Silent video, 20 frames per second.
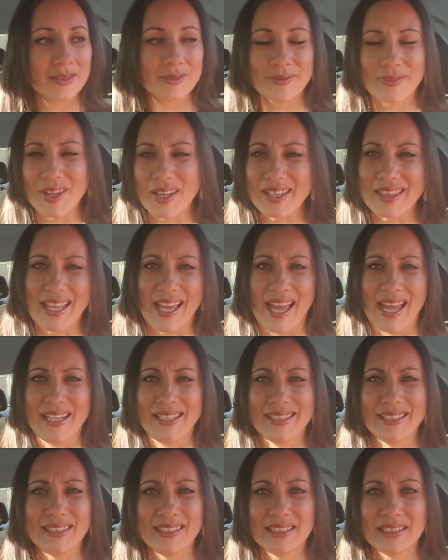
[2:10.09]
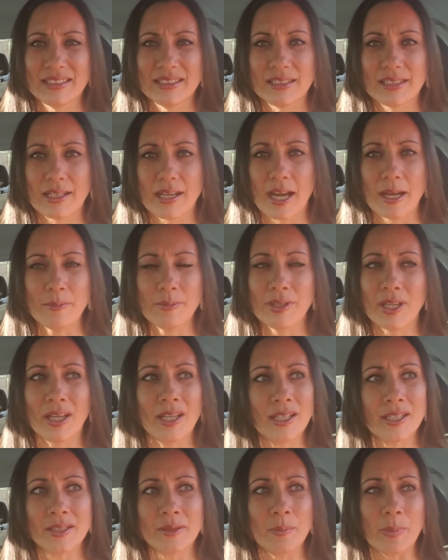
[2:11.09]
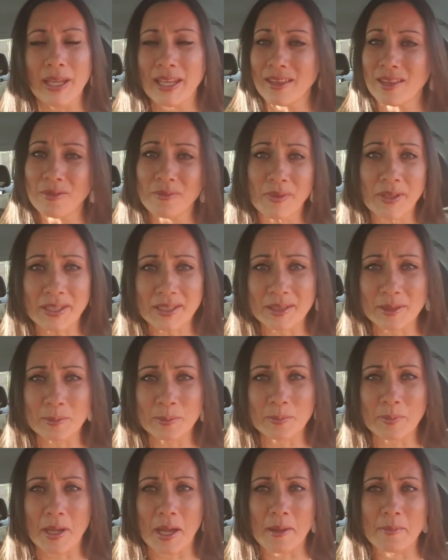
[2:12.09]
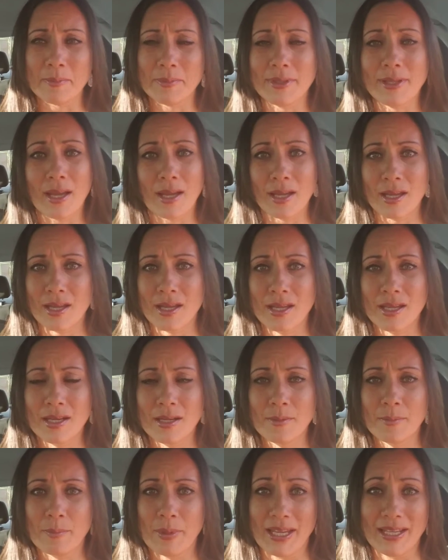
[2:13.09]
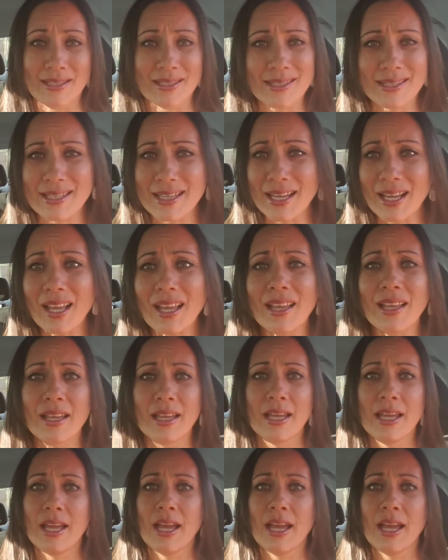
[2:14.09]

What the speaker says: Fuck that. I'm done being the victim. I'm done being sick.